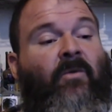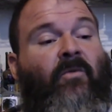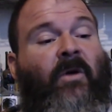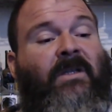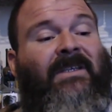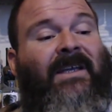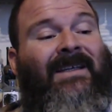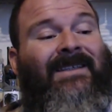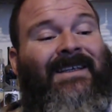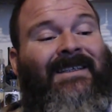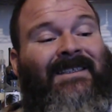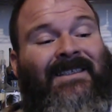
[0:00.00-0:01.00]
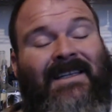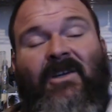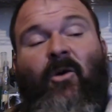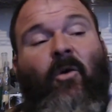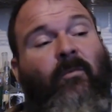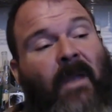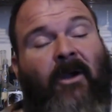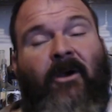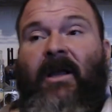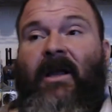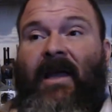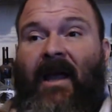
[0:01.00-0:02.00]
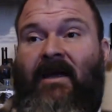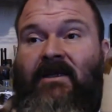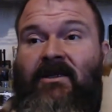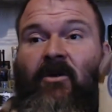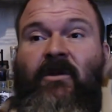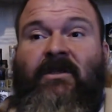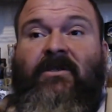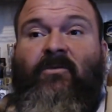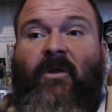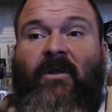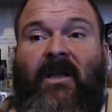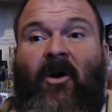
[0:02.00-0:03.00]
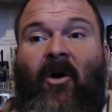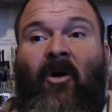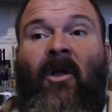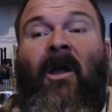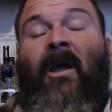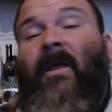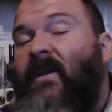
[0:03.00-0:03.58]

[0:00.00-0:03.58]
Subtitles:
which is a single marrying cask. So this is what they call.